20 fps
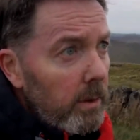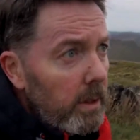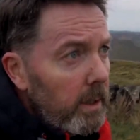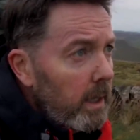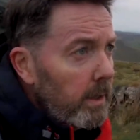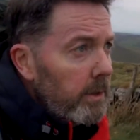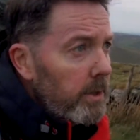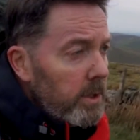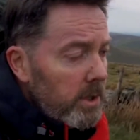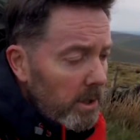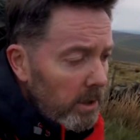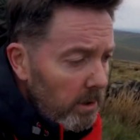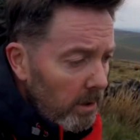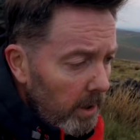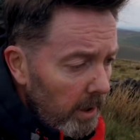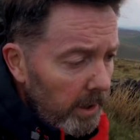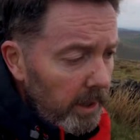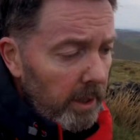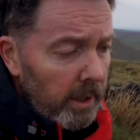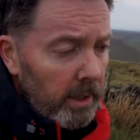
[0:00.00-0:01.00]
There's
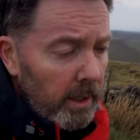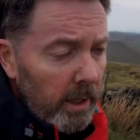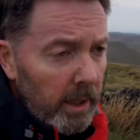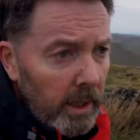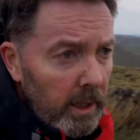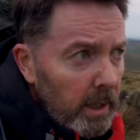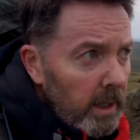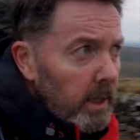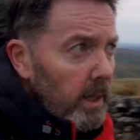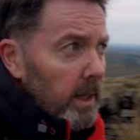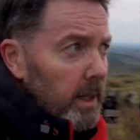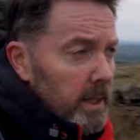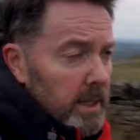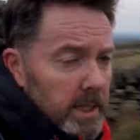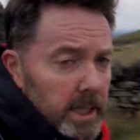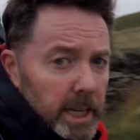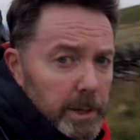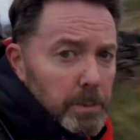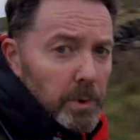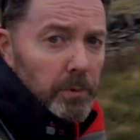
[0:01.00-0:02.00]
currently a
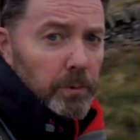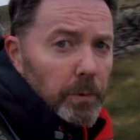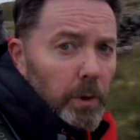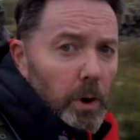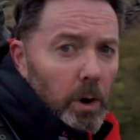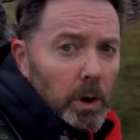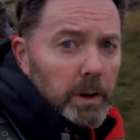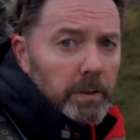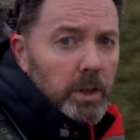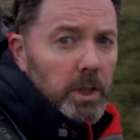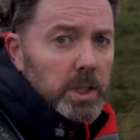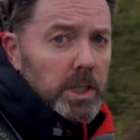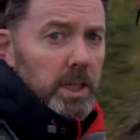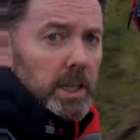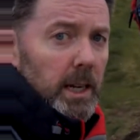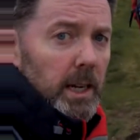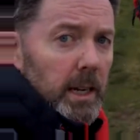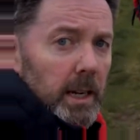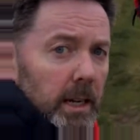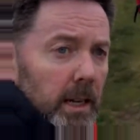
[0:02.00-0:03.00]
team of four of us
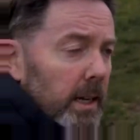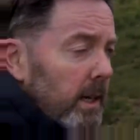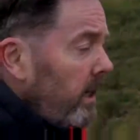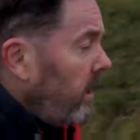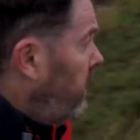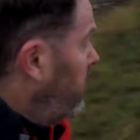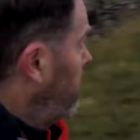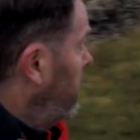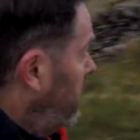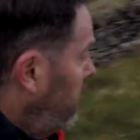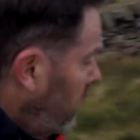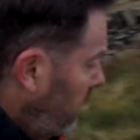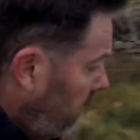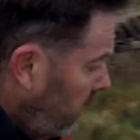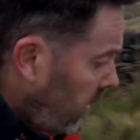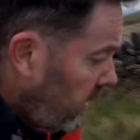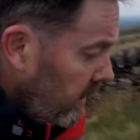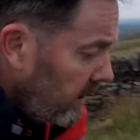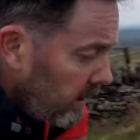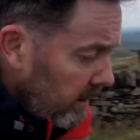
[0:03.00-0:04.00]

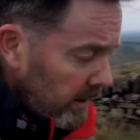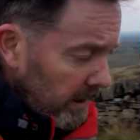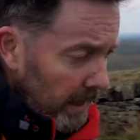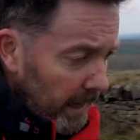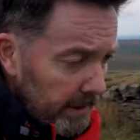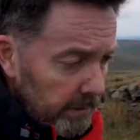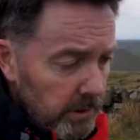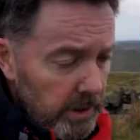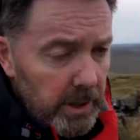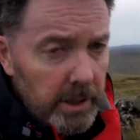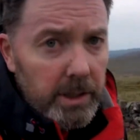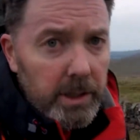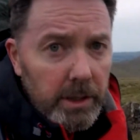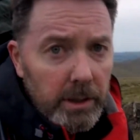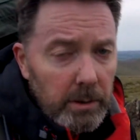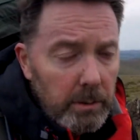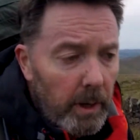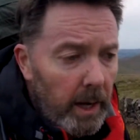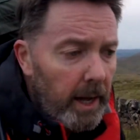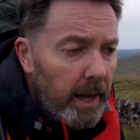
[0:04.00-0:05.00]
out
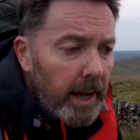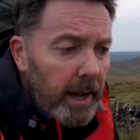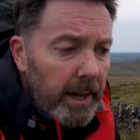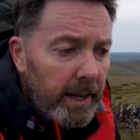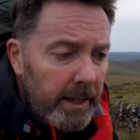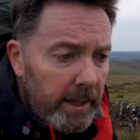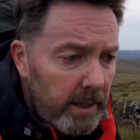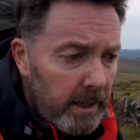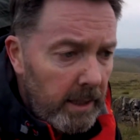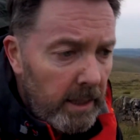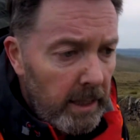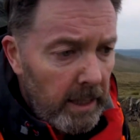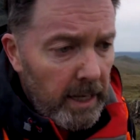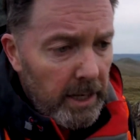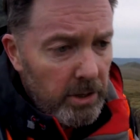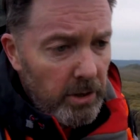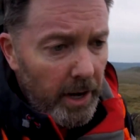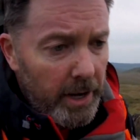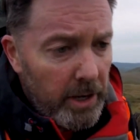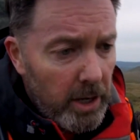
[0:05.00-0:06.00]

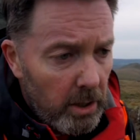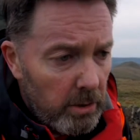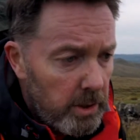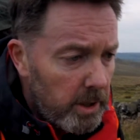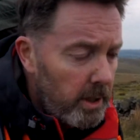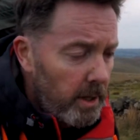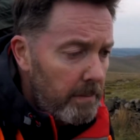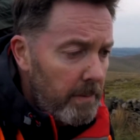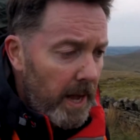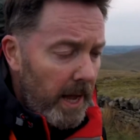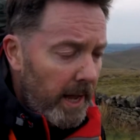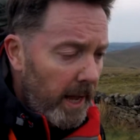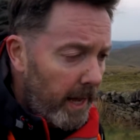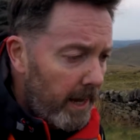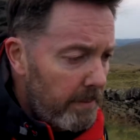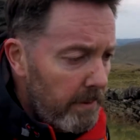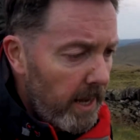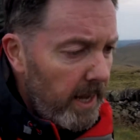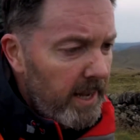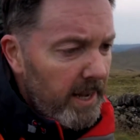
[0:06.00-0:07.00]
to try and go to them.
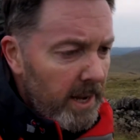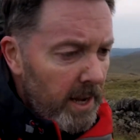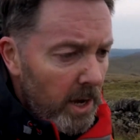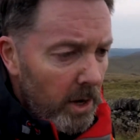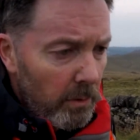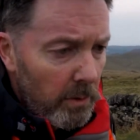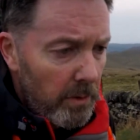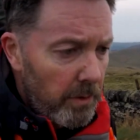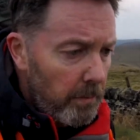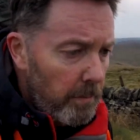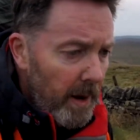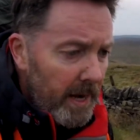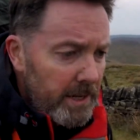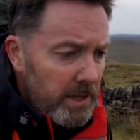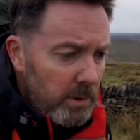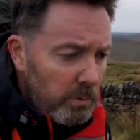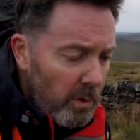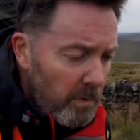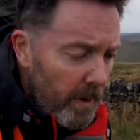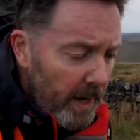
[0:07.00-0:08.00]

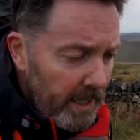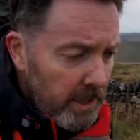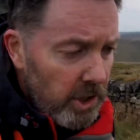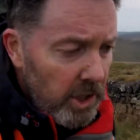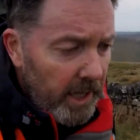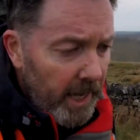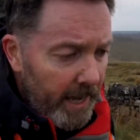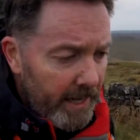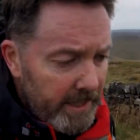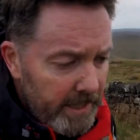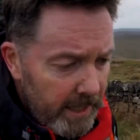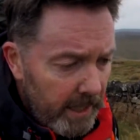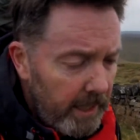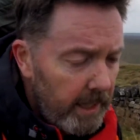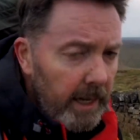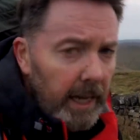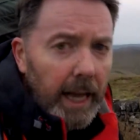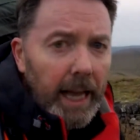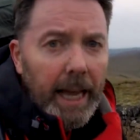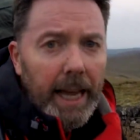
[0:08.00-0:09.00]
We've managed to get
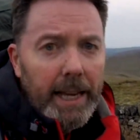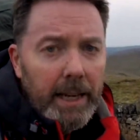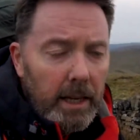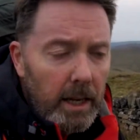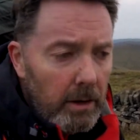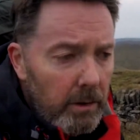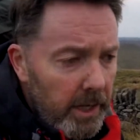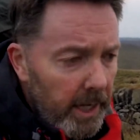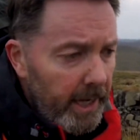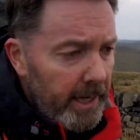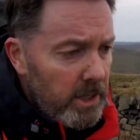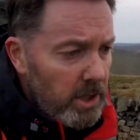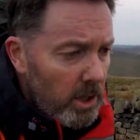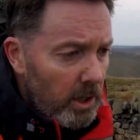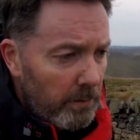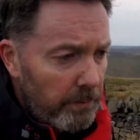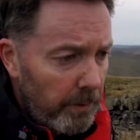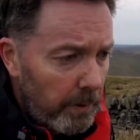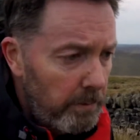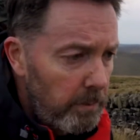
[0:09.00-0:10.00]
a location
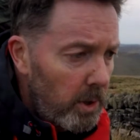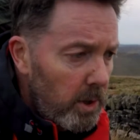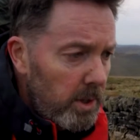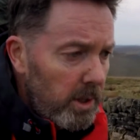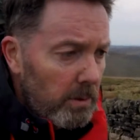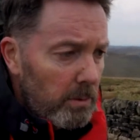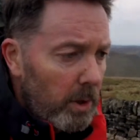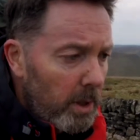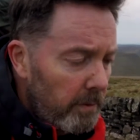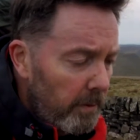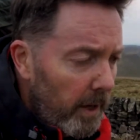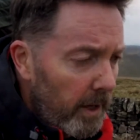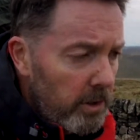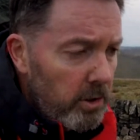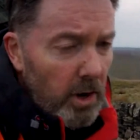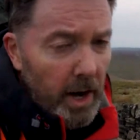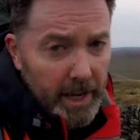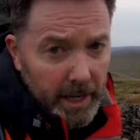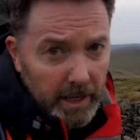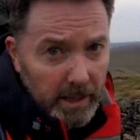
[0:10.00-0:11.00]
off them using one of our
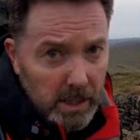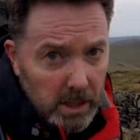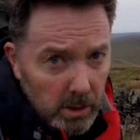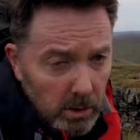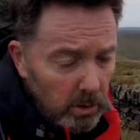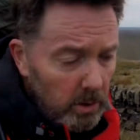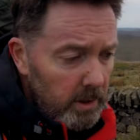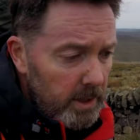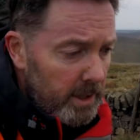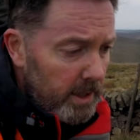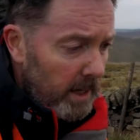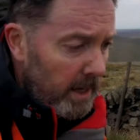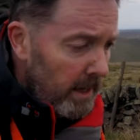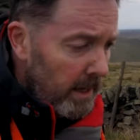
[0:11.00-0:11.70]
tracking tools.